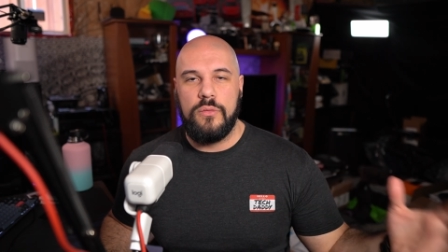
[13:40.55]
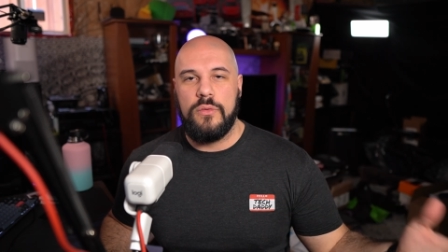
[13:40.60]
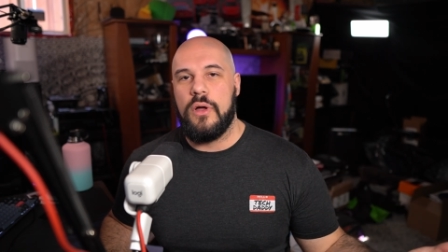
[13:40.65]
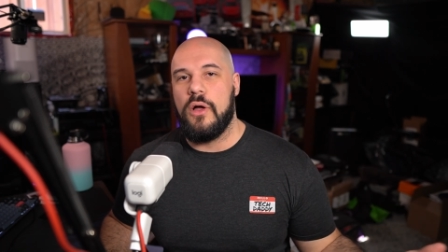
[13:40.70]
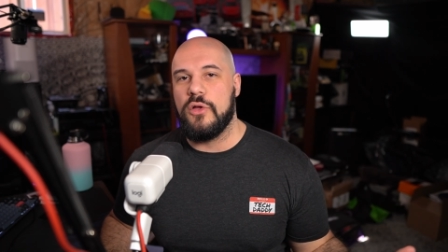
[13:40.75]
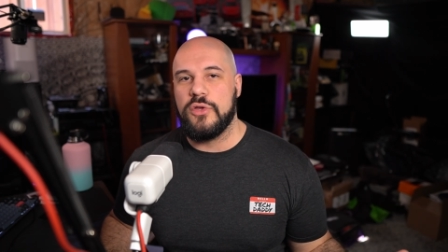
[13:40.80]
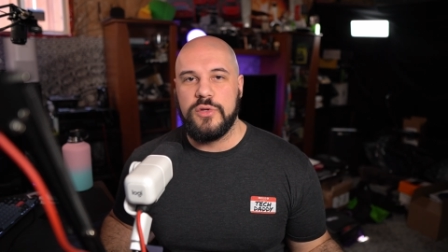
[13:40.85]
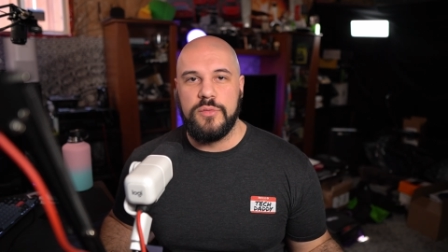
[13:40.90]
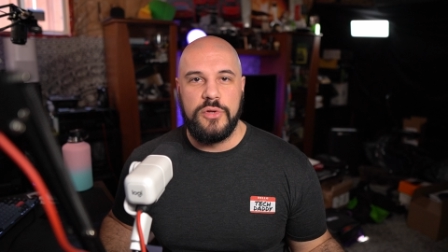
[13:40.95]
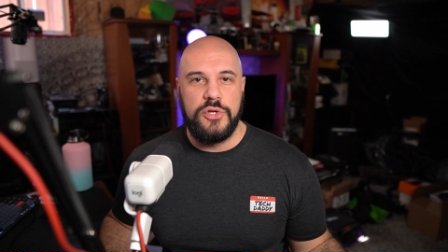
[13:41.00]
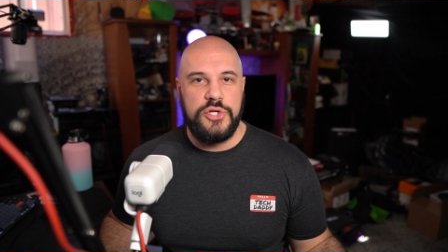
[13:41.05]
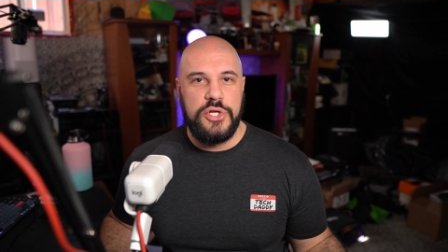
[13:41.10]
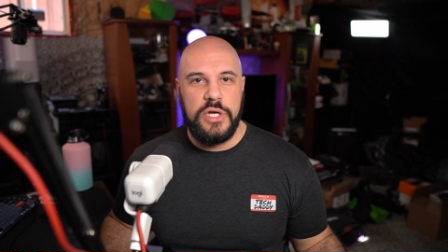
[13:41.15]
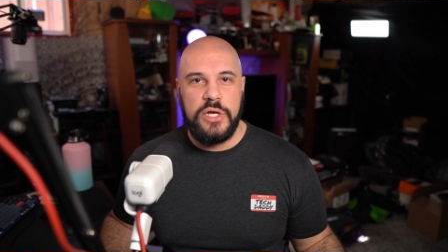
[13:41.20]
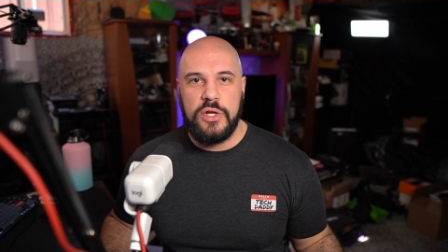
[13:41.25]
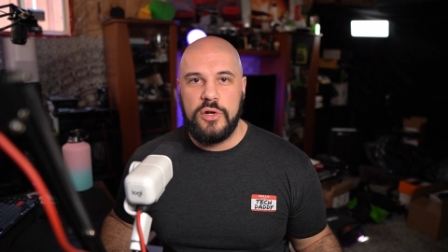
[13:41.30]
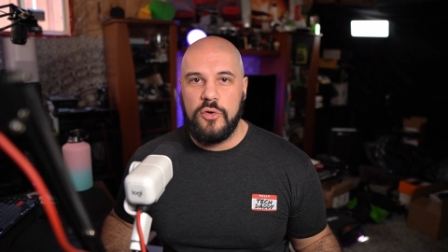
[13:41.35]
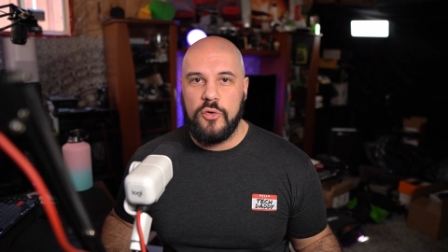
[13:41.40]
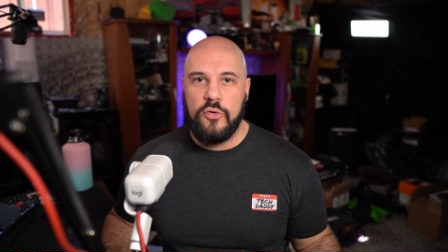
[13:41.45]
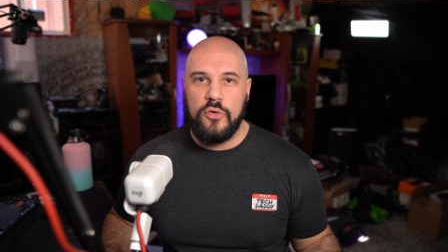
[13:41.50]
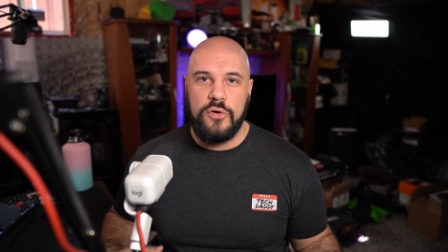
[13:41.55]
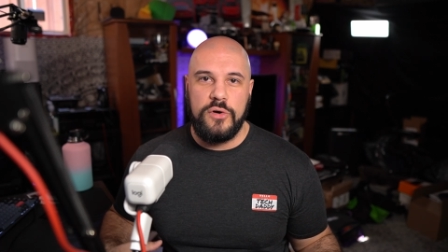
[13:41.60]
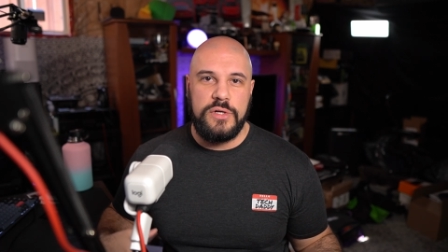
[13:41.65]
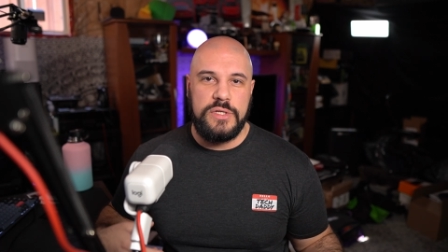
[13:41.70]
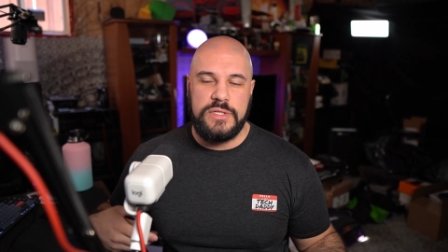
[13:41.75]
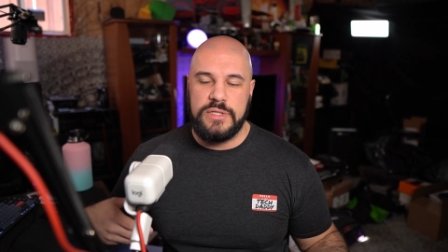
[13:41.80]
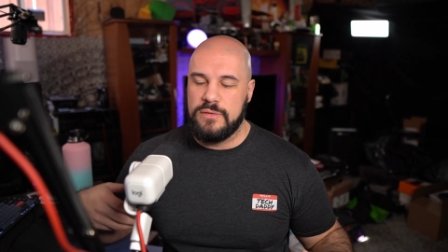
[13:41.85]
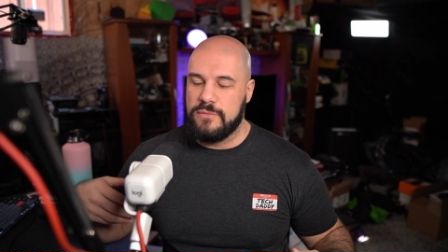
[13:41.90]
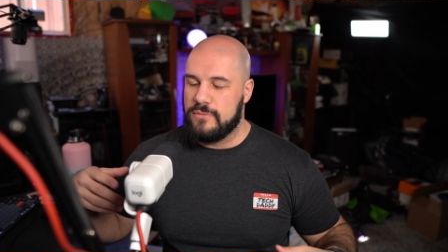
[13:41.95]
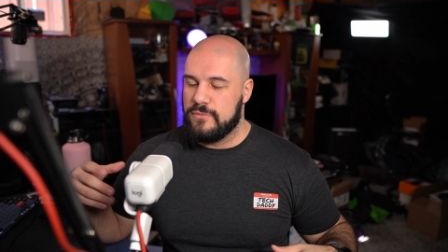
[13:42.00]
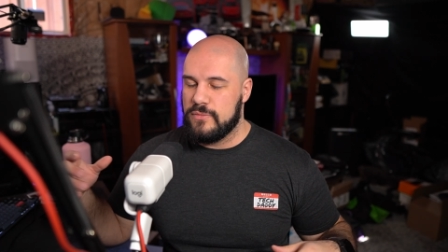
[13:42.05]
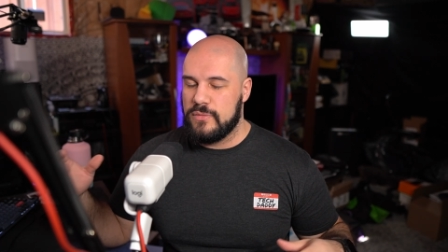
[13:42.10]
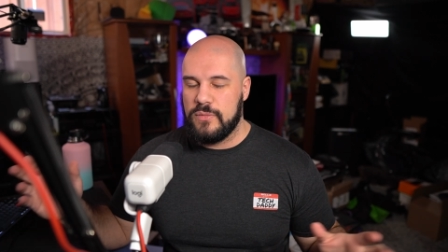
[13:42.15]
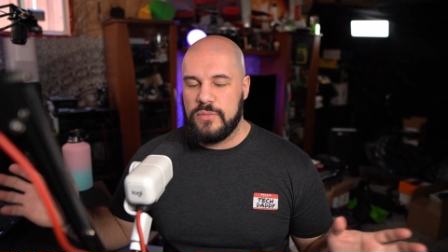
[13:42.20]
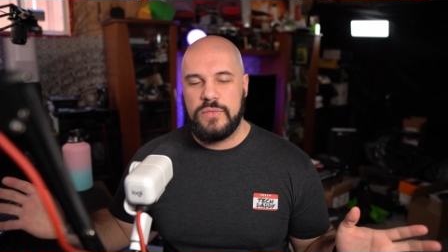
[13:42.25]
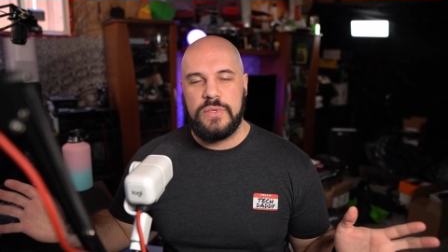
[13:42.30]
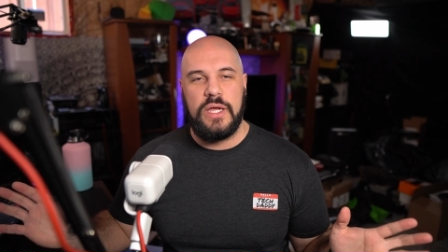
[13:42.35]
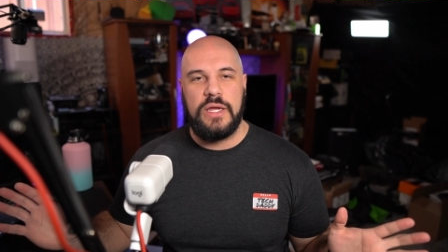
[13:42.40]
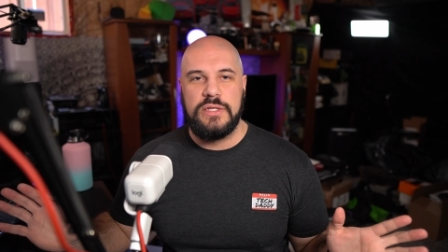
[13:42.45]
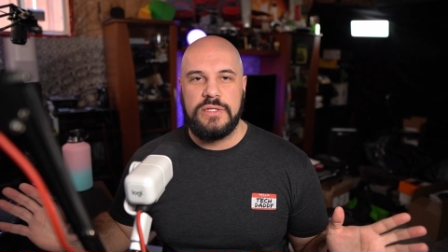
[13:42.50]
Ultimate Chicken Horse and
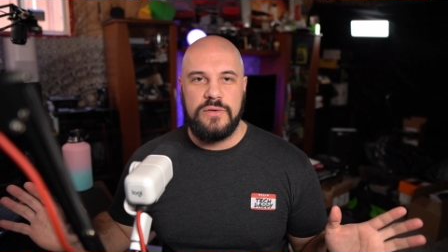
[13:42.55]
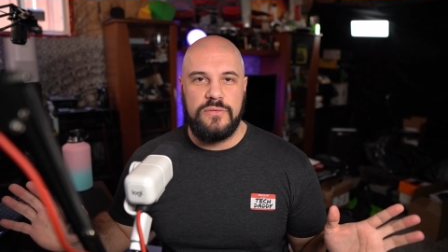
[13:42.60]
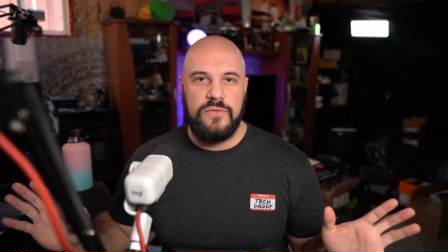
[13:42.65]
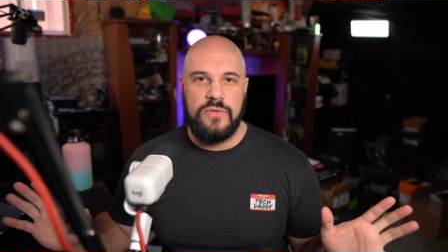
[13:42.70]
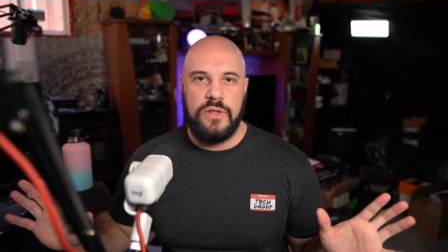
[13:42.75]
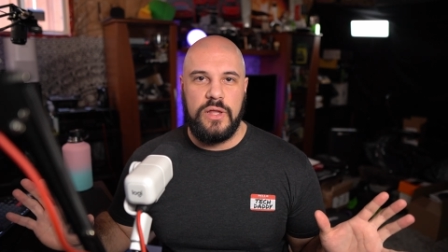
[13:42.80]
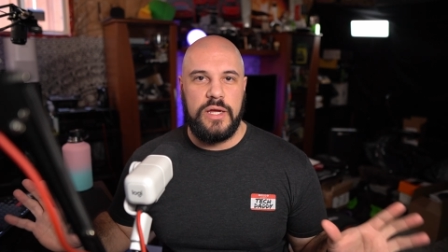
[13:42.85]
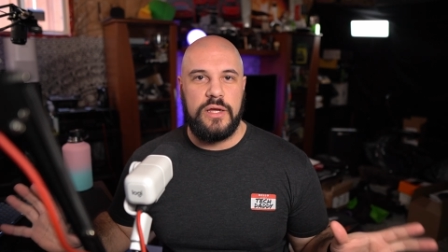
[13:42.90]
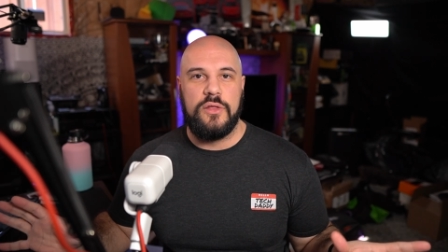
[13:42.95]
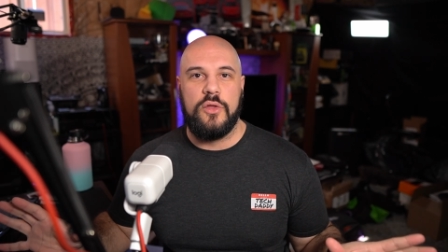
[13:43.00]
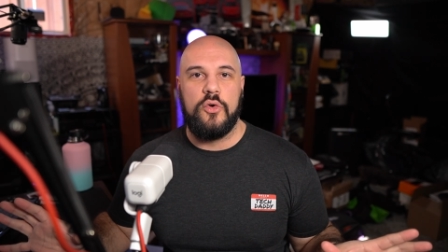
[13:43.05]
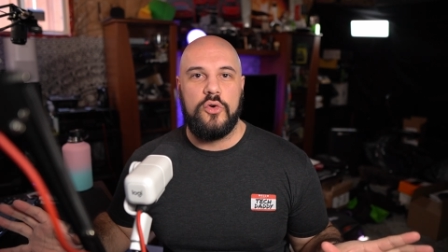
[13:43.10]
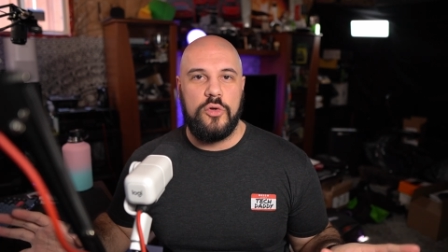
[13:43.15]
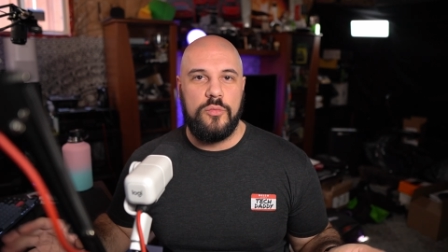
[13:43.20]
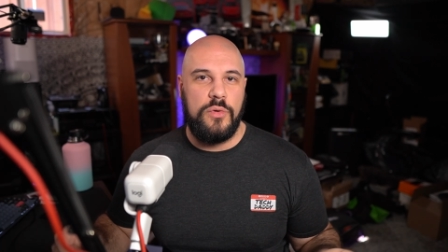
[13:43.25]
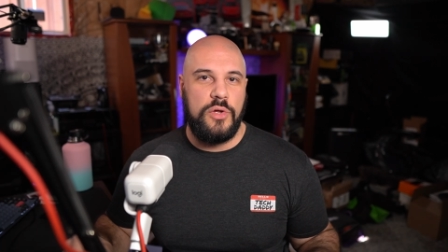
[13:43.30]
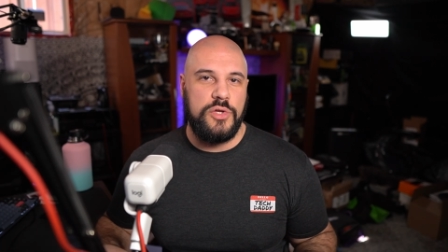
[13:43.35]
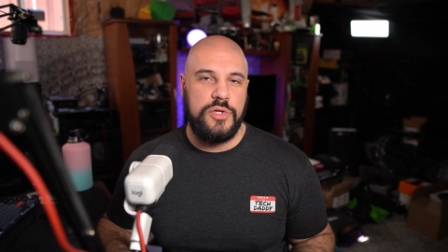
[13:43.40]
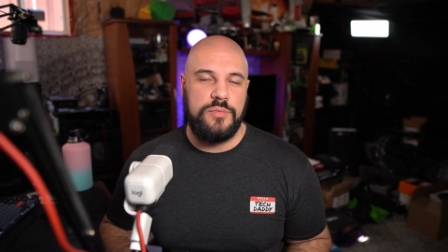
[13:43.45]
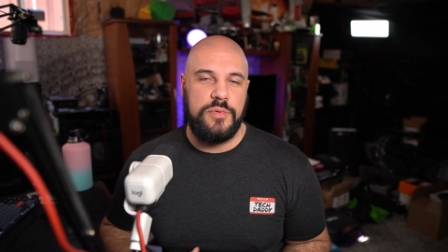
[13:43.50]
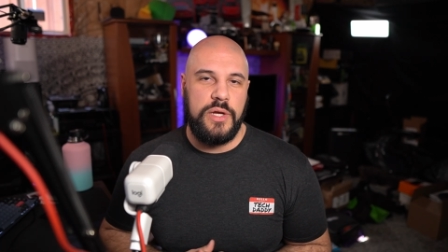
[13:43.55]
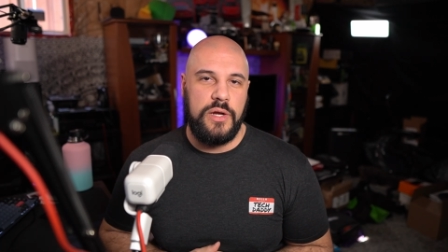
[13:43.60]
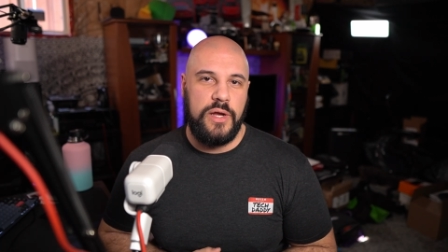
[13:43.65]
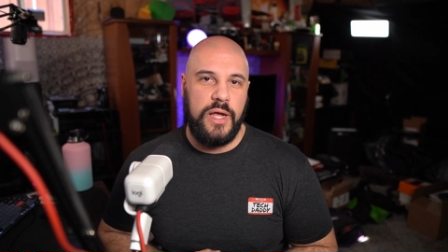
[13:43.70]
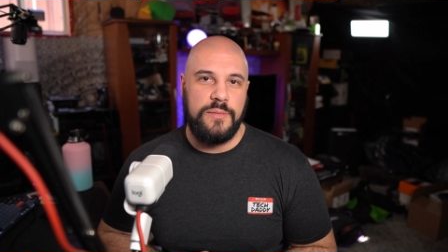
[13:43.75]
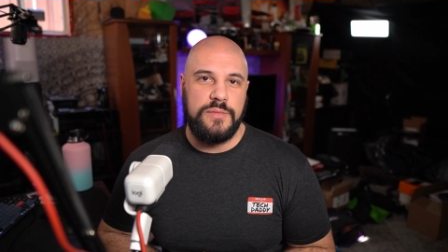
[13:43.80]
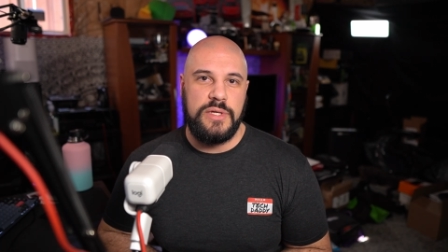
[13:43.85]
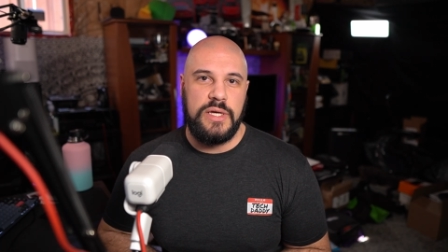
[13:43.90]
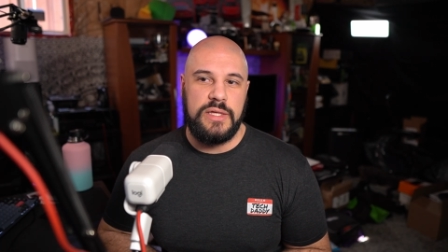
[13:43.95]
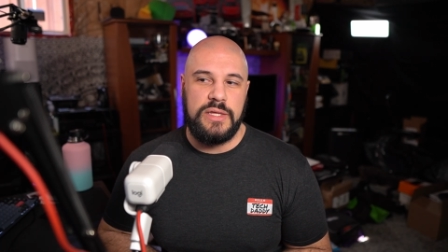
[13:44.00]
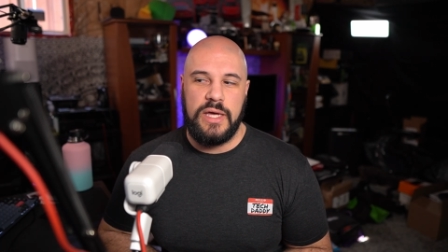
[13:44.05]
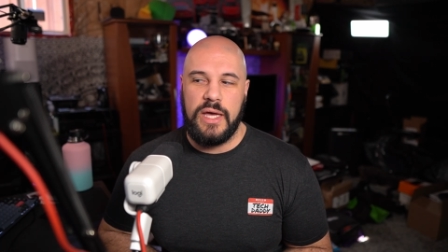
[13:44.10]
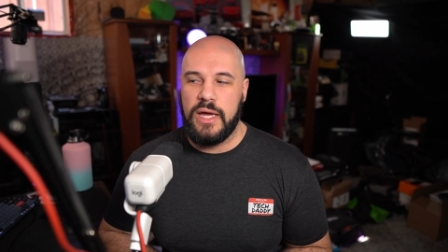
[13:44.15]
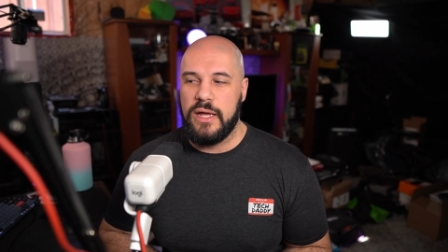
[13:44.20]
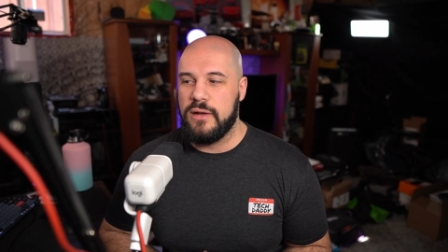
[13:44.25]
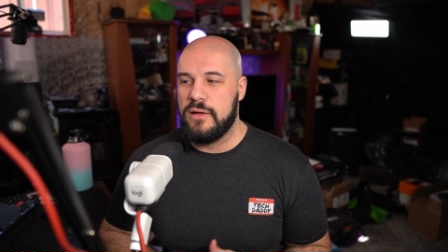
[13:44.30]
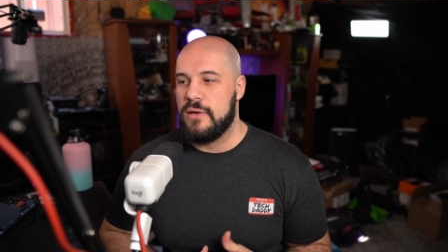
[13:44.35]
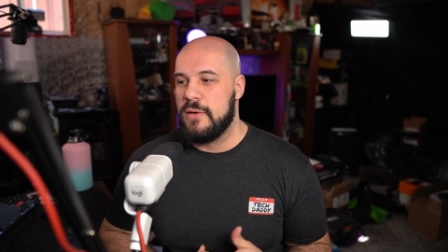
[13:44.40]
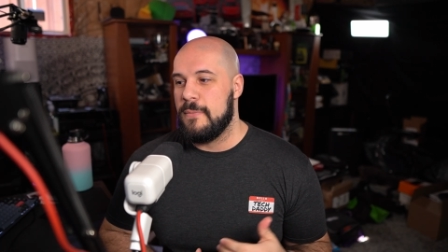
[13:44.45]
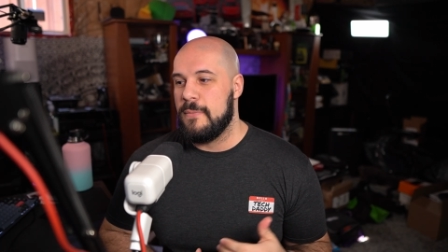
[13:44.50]
tons of like local multiplayer games like that.